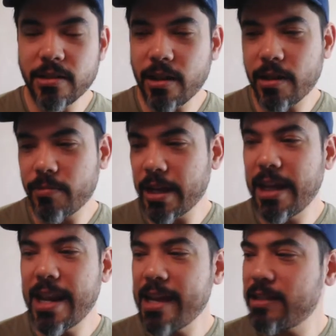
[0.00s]

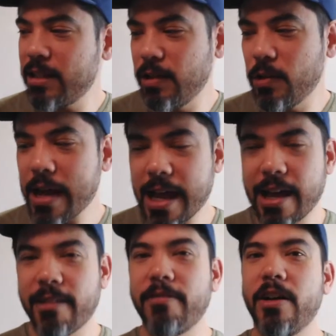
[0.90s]
unless you
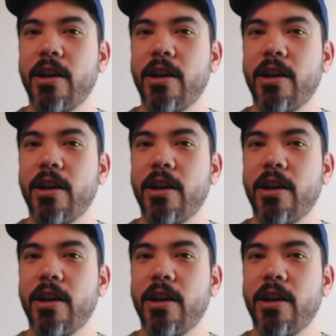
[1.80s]
have